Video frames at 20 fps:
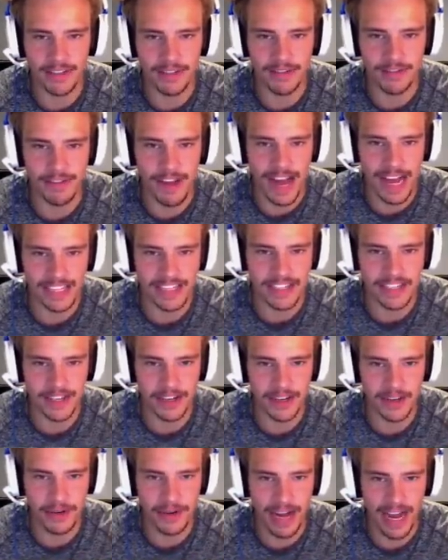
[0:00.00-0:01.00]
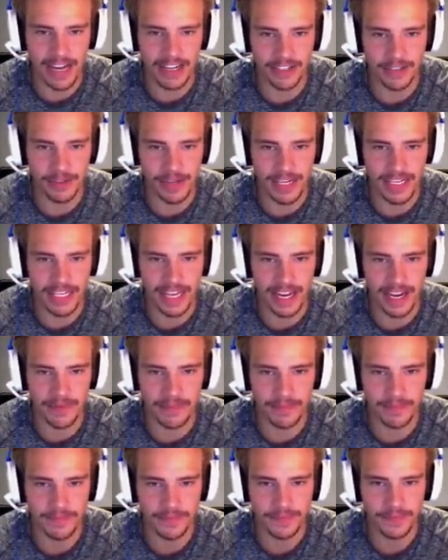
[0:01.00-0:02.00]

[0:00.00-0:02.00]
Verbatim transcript: Vasco had a great game.